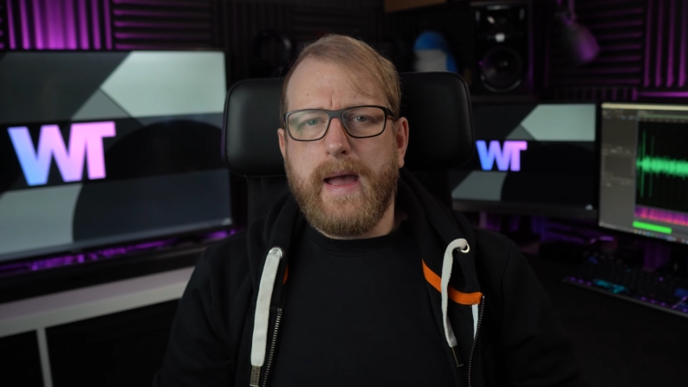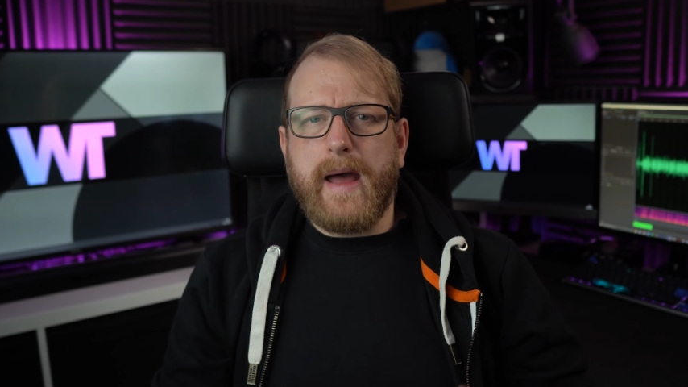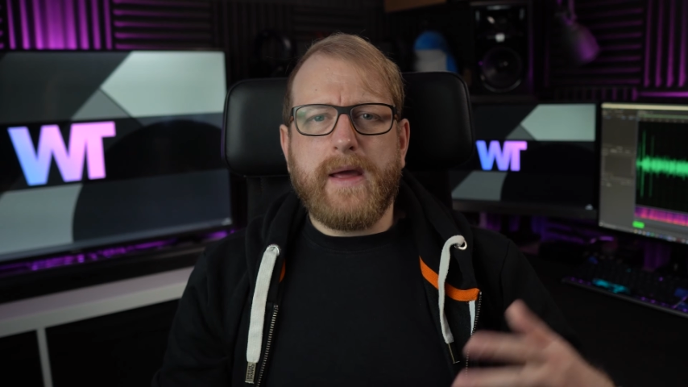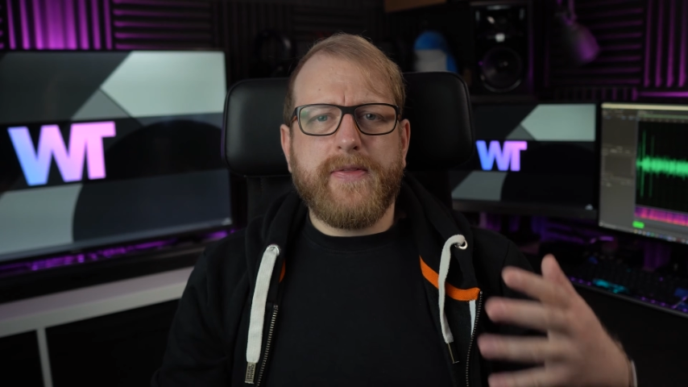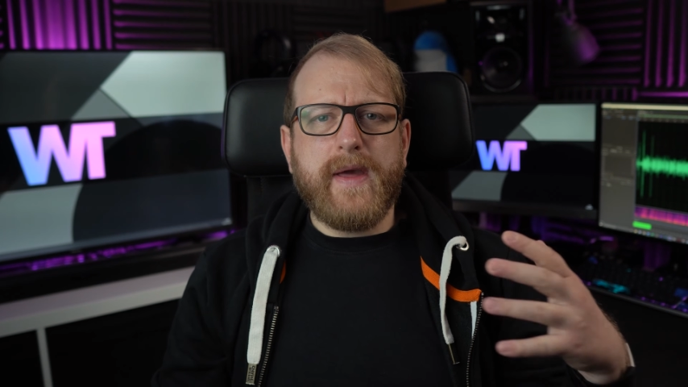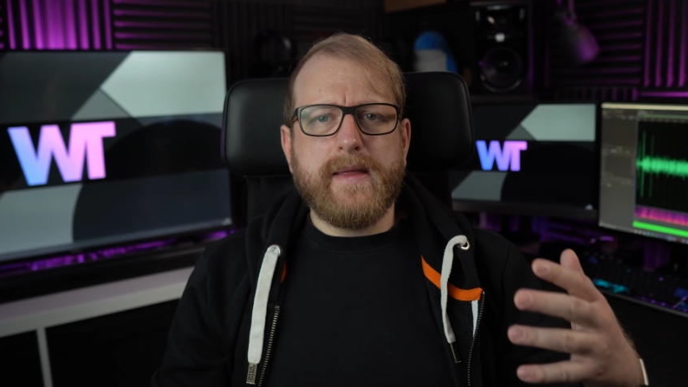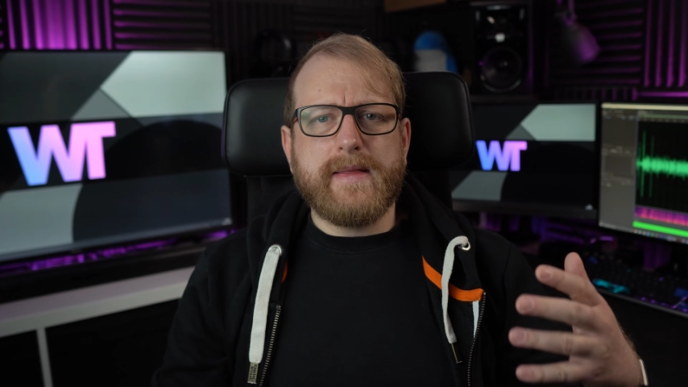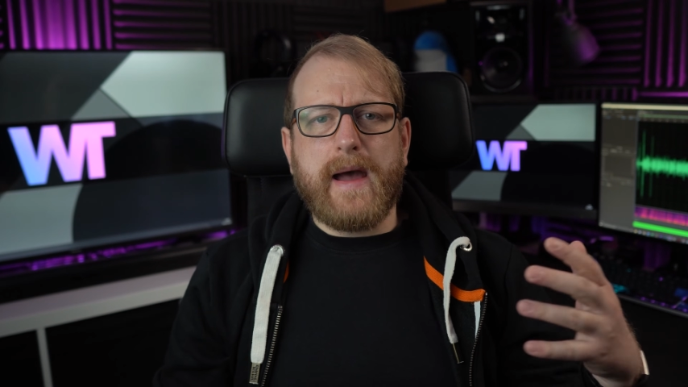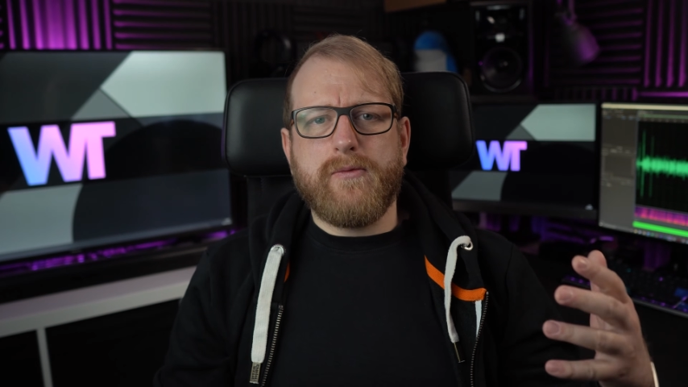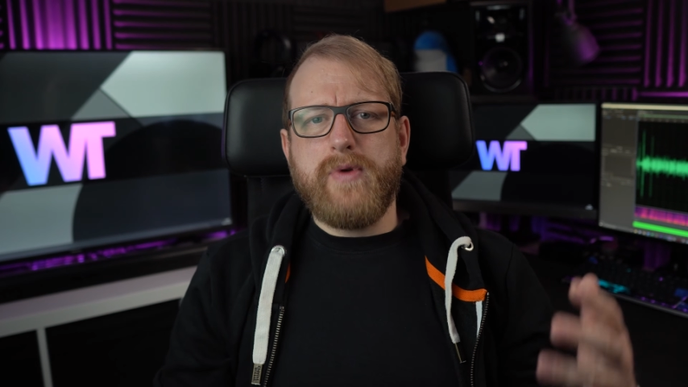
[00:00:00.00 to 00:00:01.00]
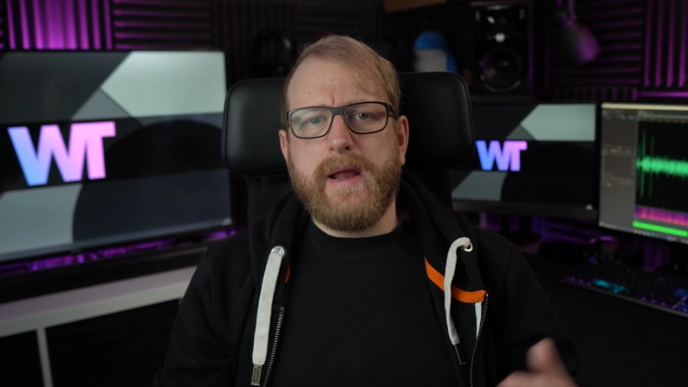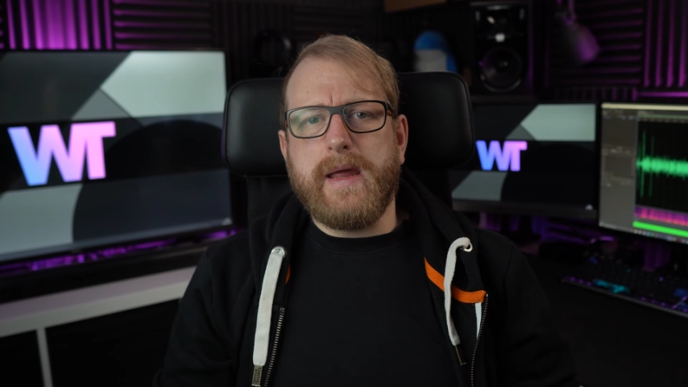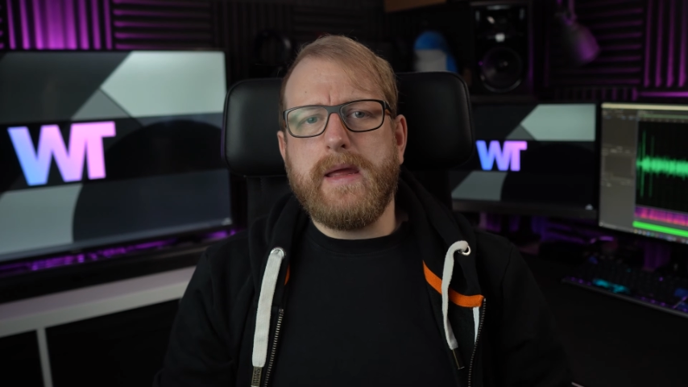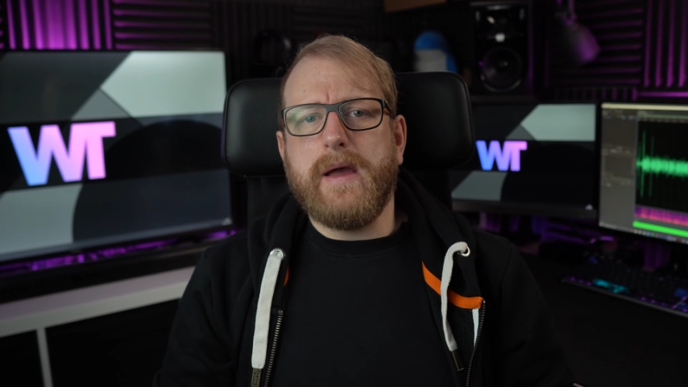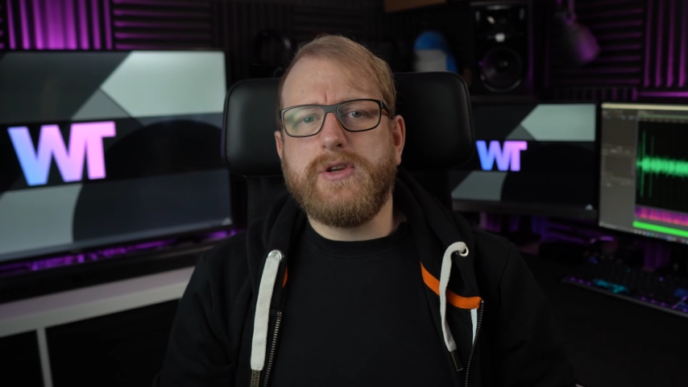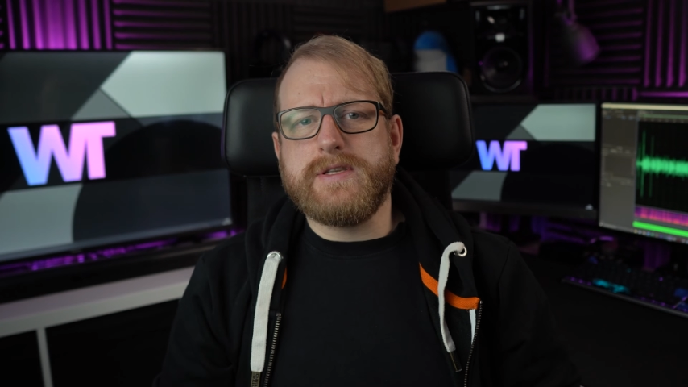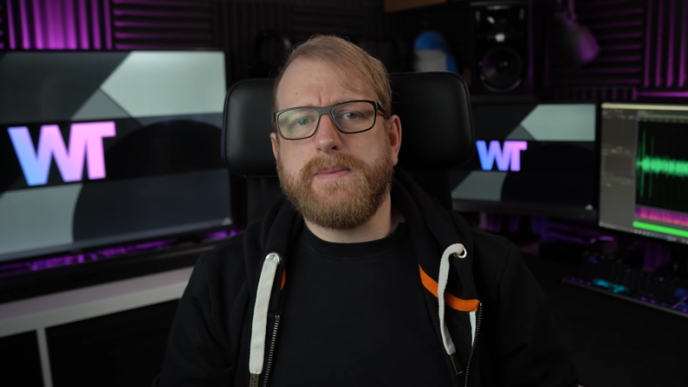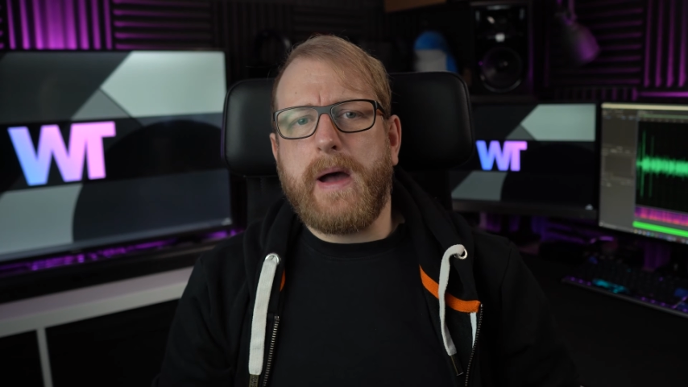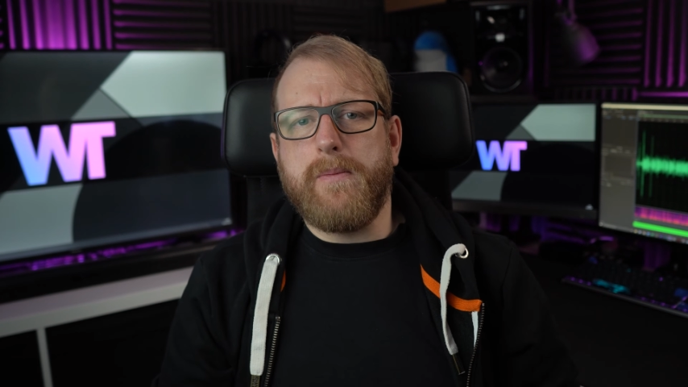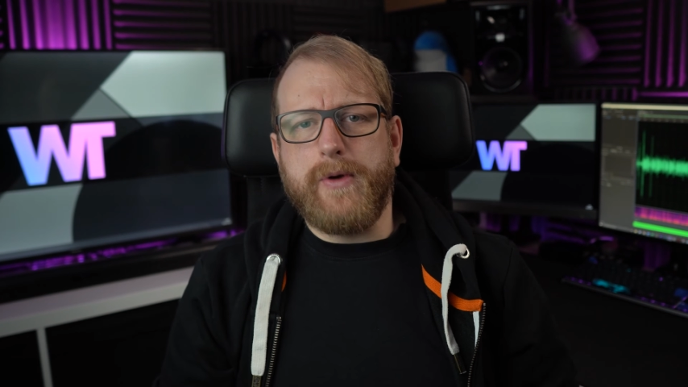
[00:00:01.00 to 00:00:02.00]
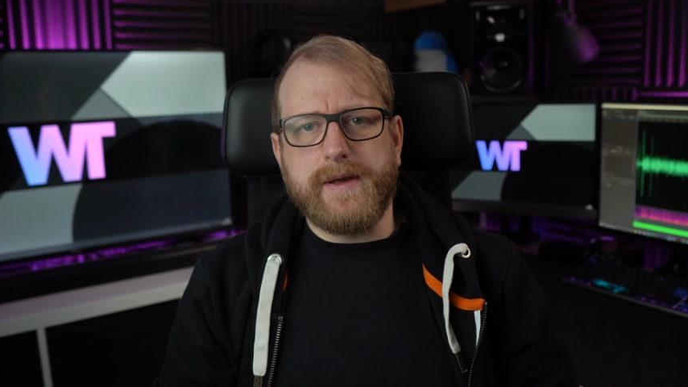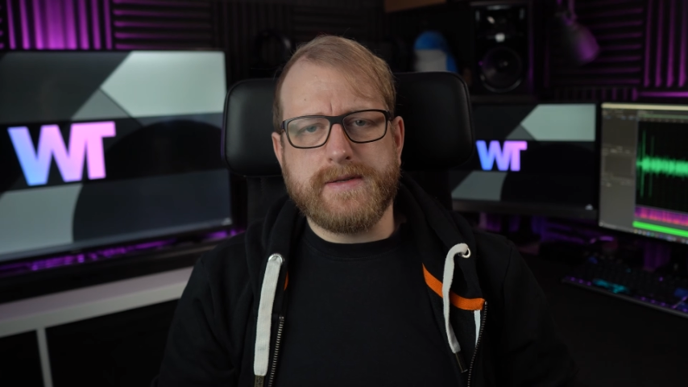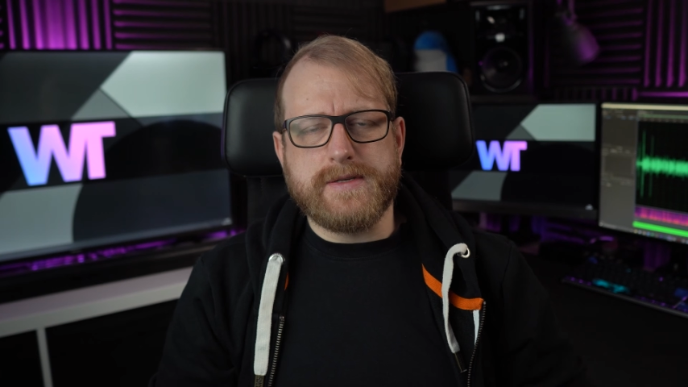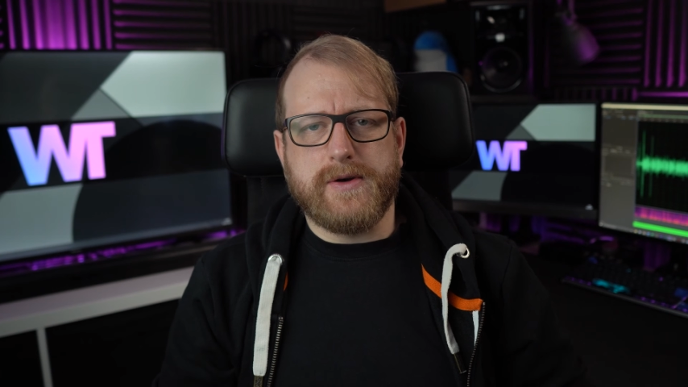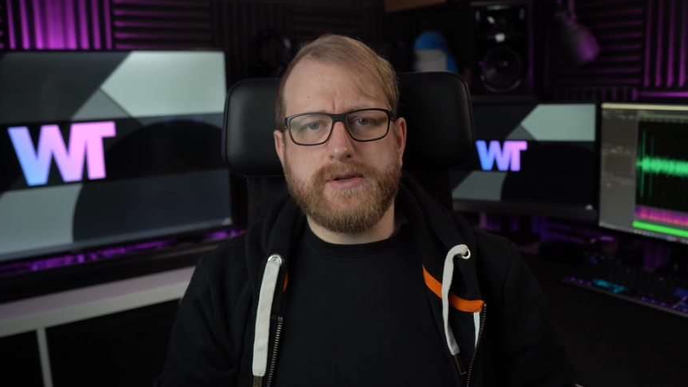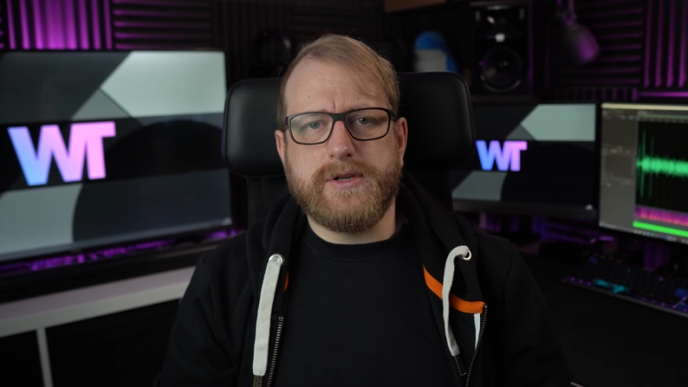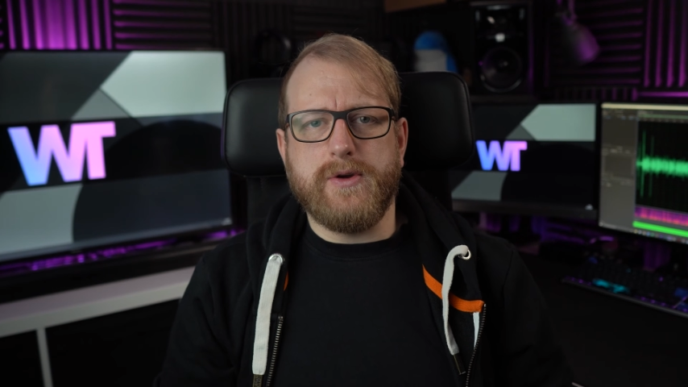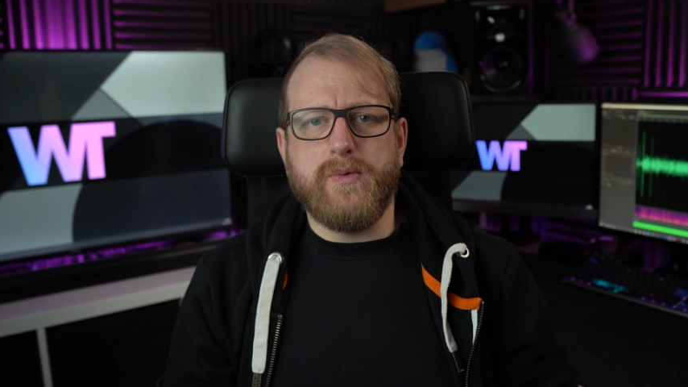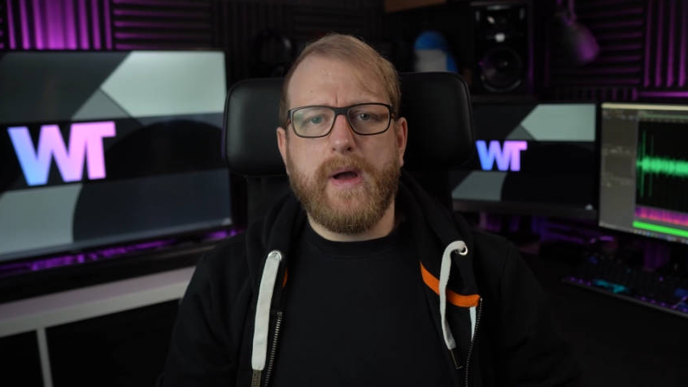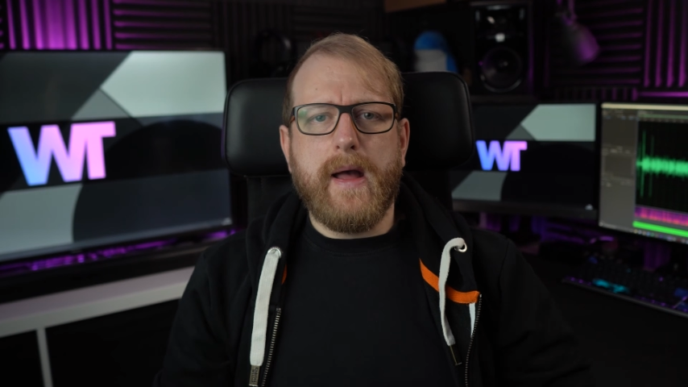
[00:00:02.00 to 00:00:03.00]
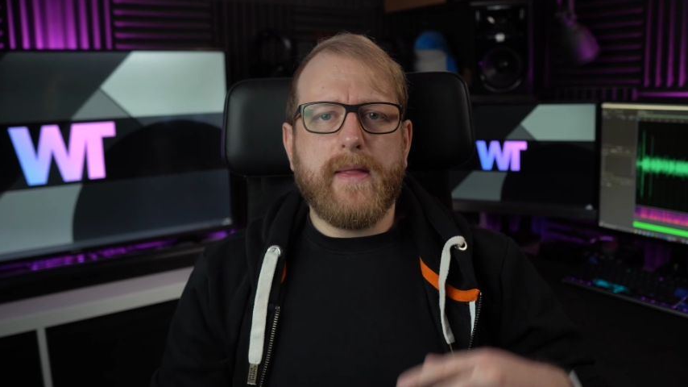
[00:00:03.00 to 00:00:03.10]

And I think that really just about brings us on to